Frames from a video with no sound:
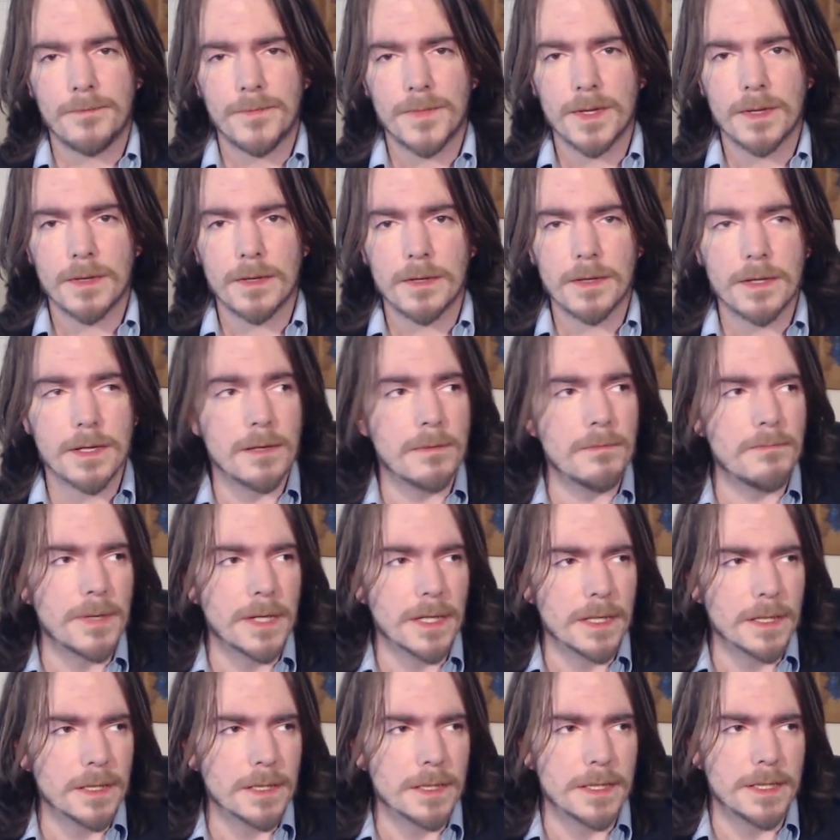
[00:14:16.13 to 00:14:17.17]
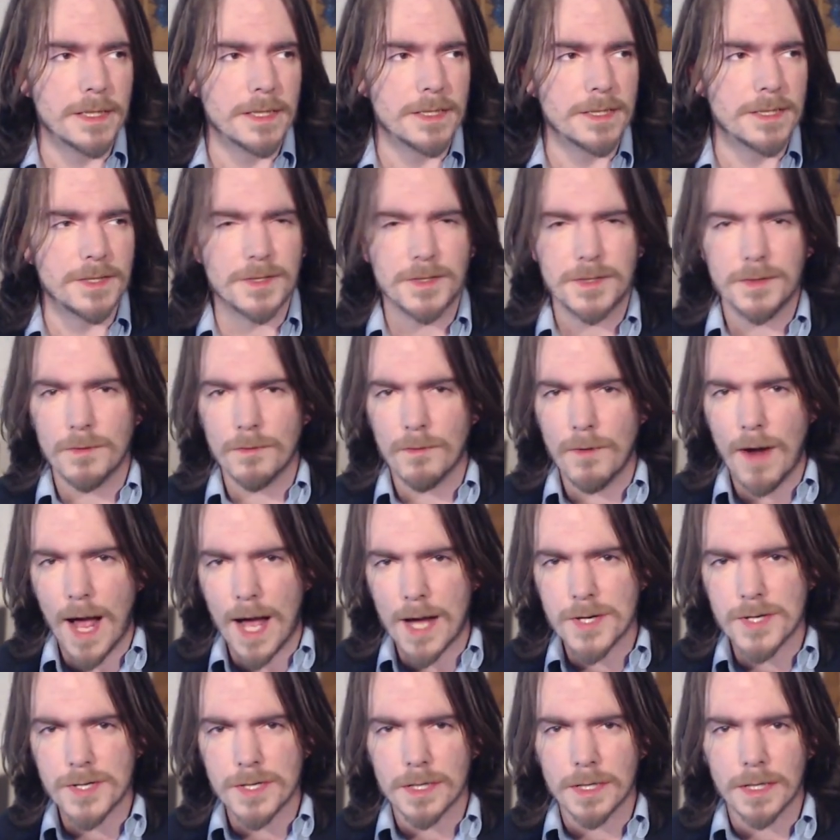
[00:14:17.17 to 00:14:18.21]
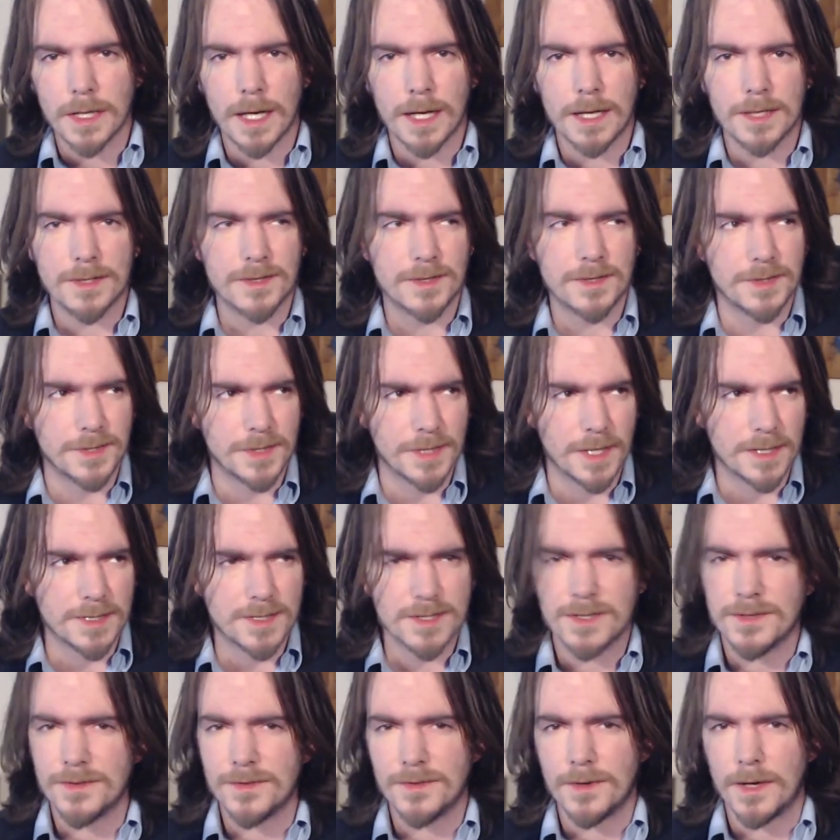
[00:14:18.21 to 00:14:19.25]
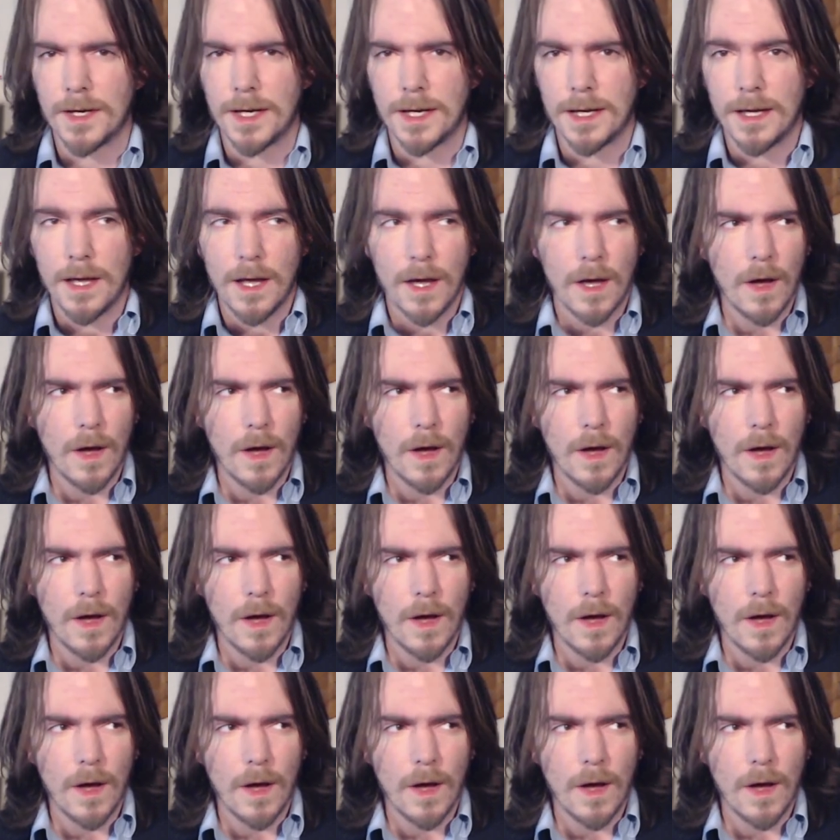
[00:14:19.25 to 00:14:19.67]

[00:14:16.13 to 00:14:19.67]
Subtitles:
The ability to rationalize and justify